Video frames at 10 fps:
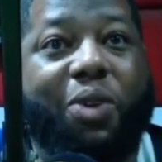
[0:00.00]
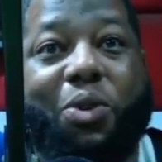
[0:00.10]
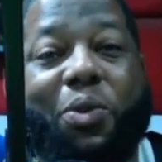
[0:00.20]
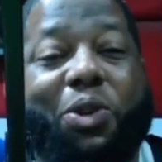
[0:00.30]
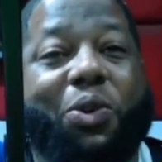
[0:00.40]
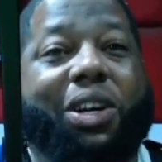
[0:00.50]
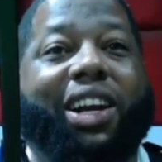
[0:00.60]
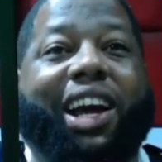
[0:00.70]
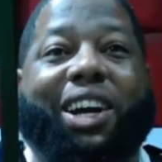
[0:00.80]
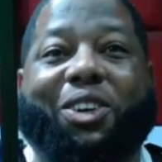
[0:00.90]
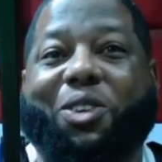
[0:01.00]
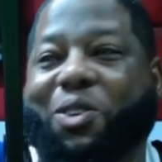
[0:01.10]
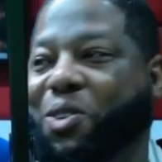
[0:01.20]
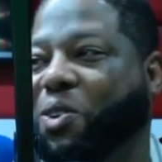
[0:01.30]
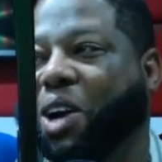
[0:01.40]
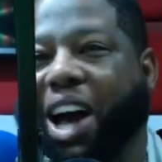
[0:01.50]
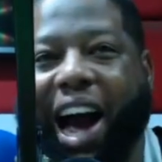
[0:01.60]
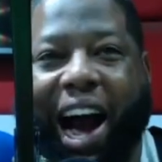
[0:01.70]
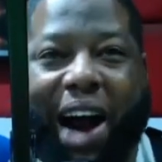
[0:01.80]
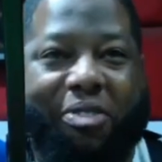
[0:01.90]
And we took it like, oh,
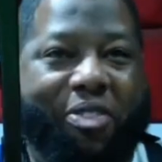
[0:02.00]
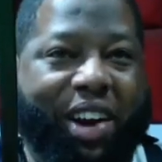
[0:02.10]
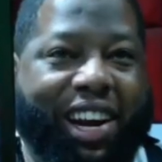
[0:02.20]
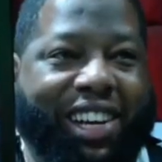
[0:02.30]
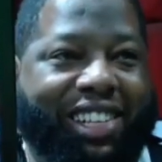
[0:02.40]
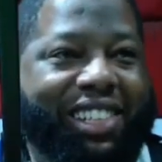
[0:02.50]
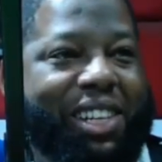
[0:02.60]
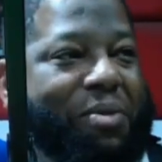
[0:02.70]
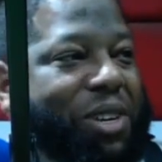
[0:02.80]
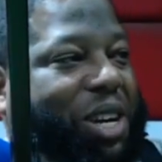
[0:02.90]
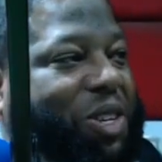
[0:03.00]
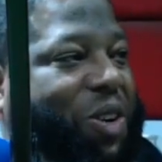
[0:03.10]
our friends. Let me just